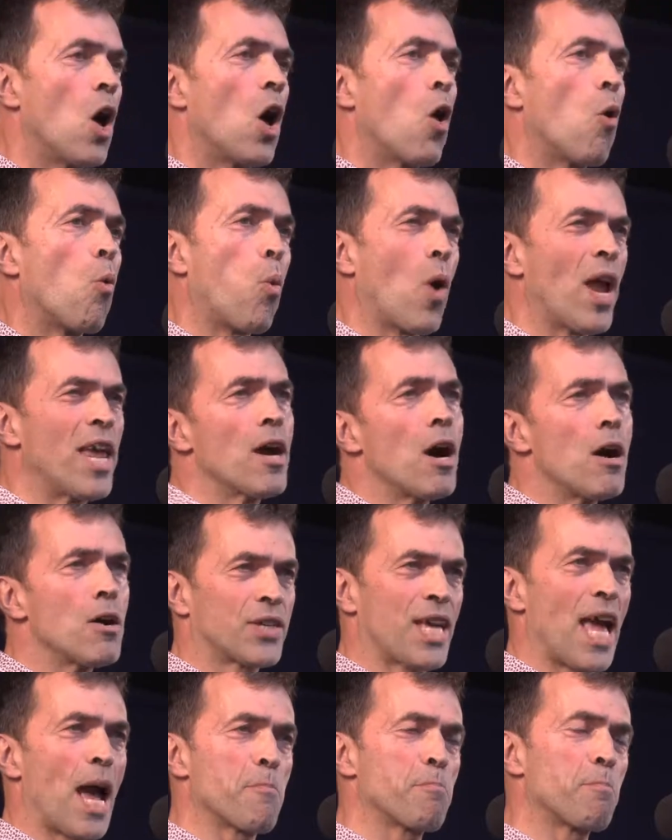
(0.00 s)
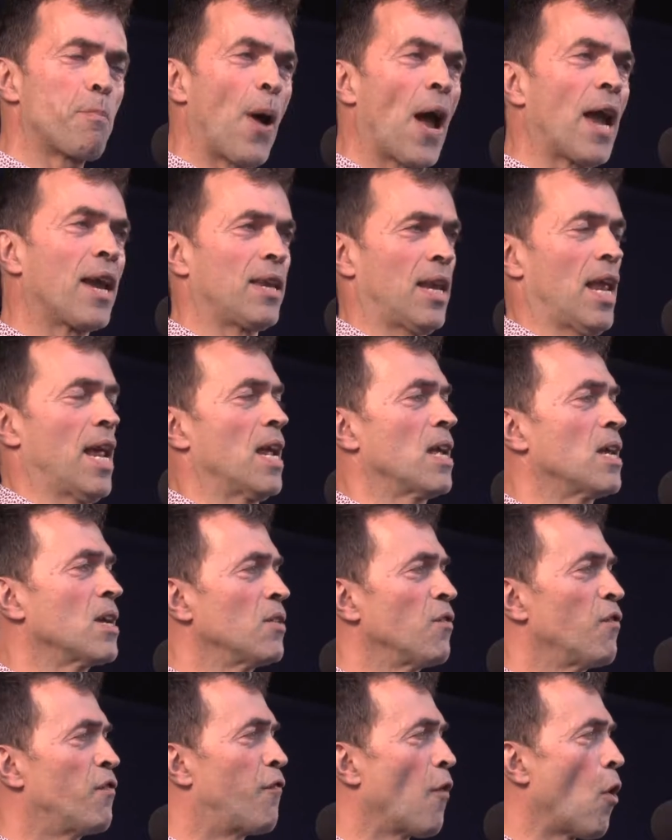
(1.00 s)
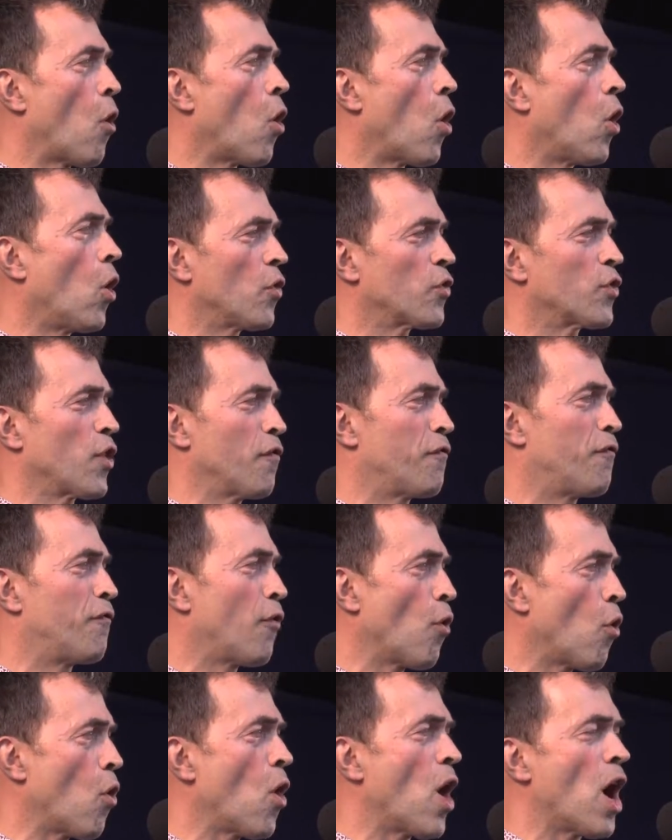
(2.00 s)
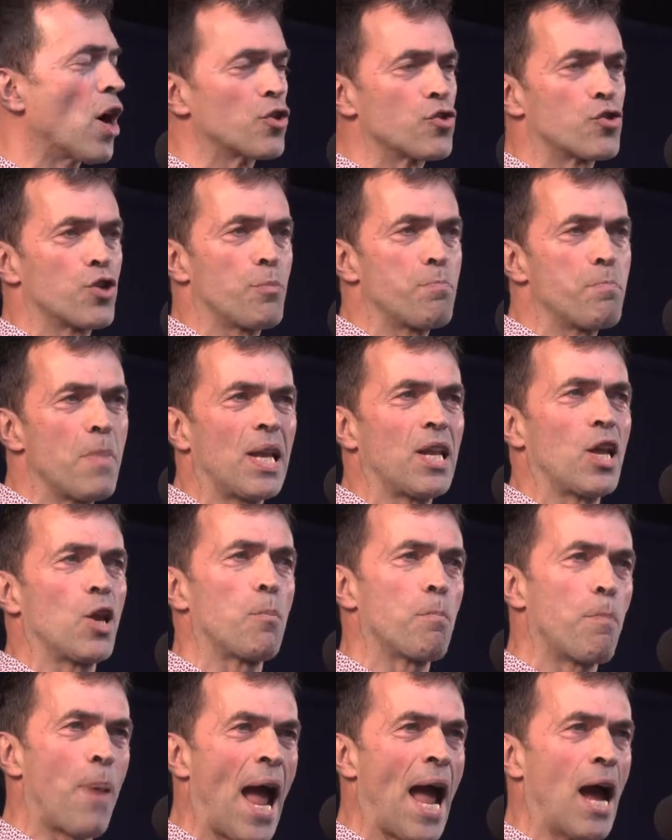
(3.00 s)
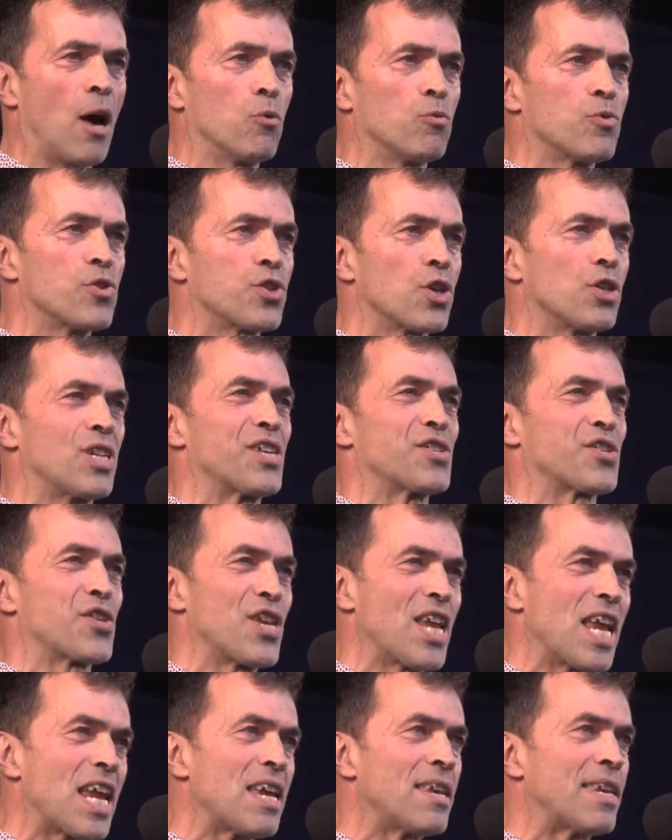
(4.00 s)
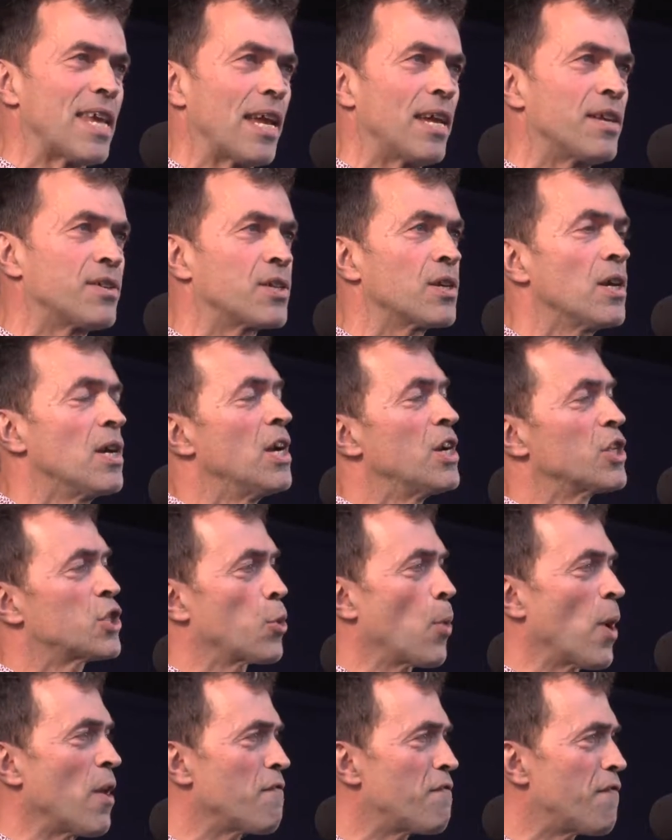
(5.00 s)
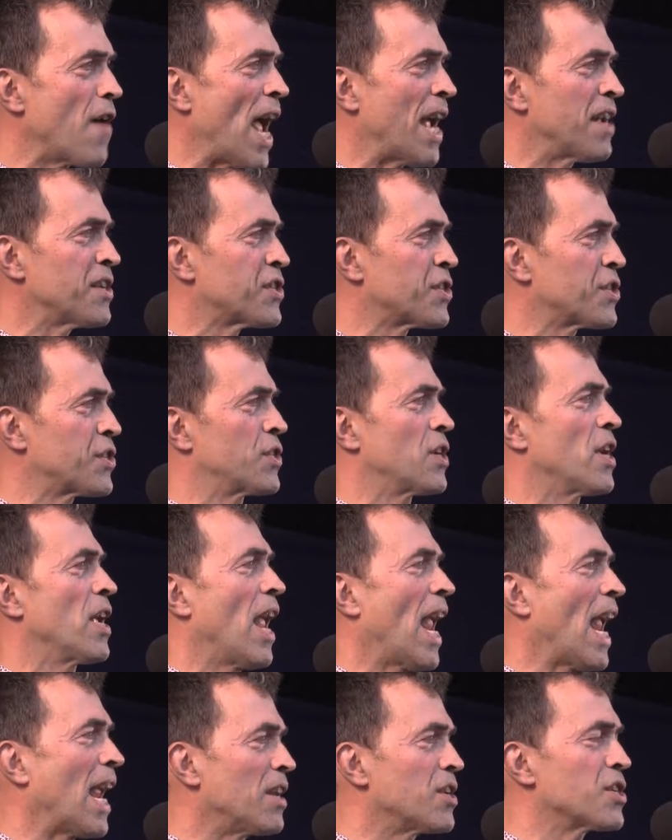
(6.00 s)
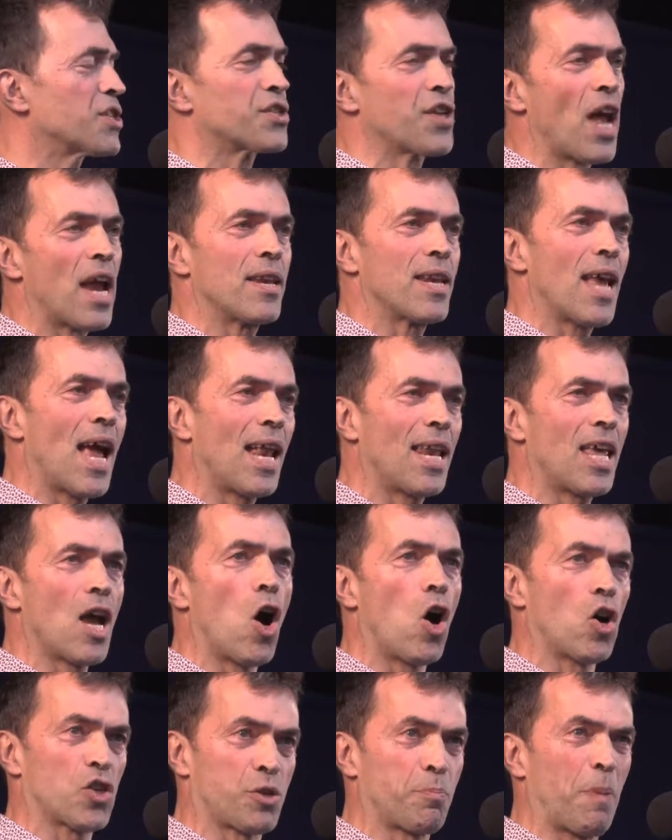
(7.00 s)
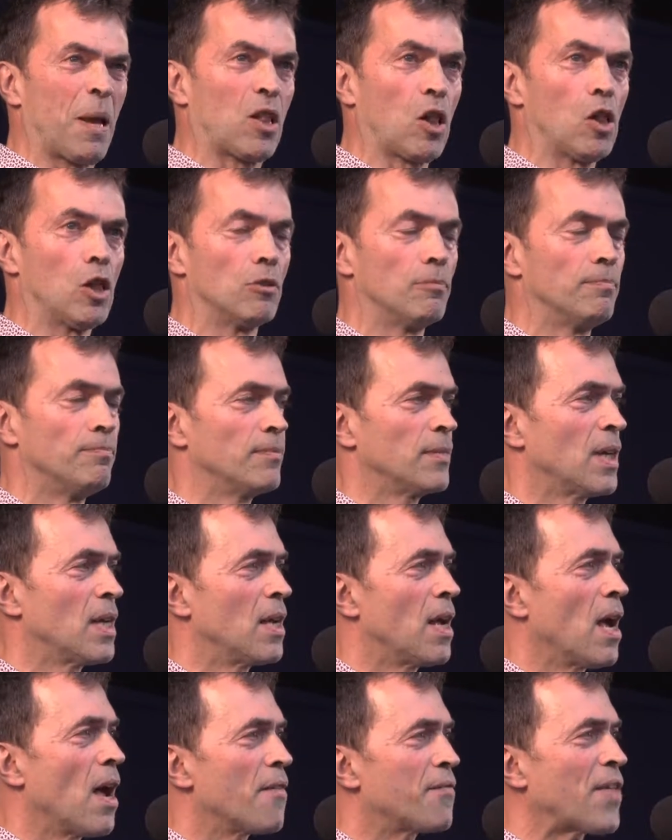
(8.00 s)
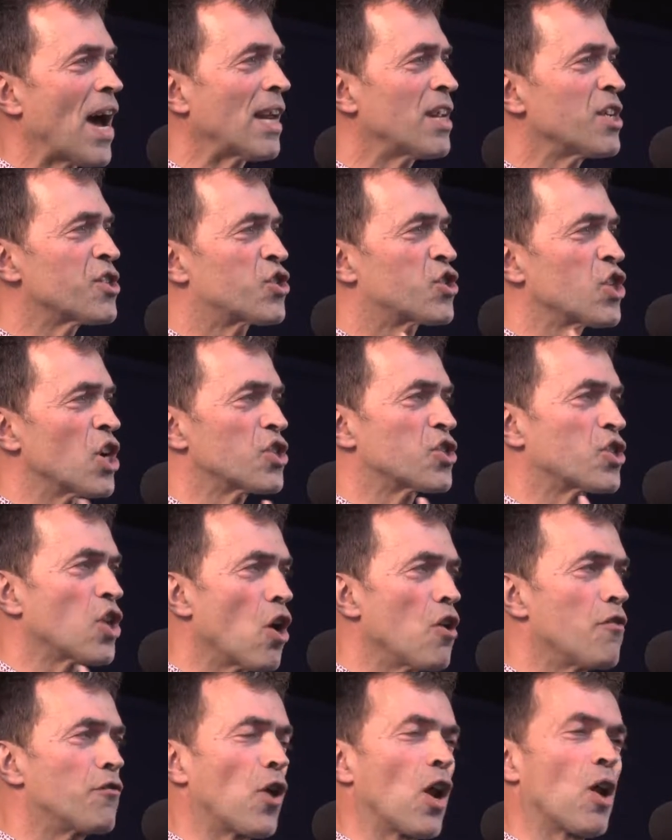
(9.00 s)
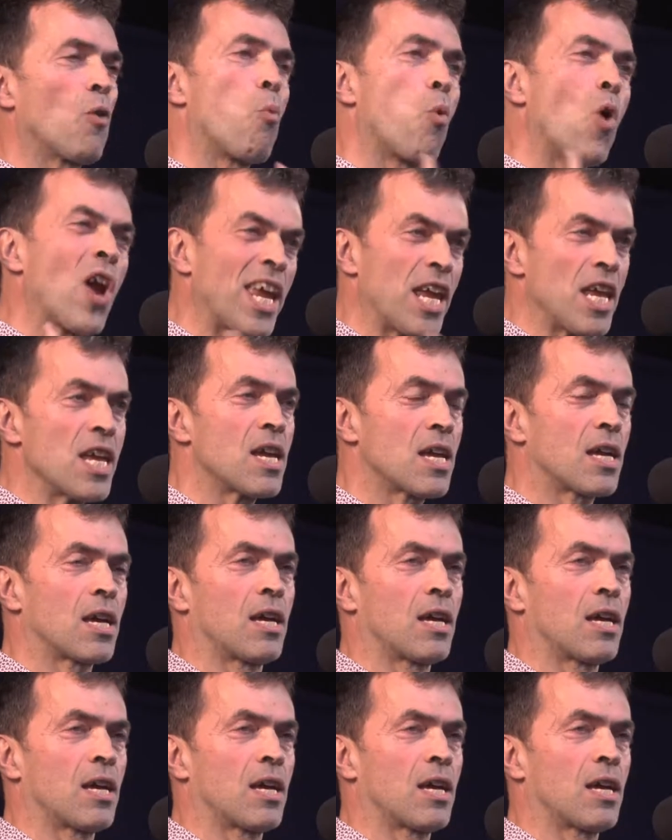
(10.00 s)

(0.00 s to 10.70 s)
We are campaigning for the £400 million that is needed to invest in St Helier Hospital. That is just over a week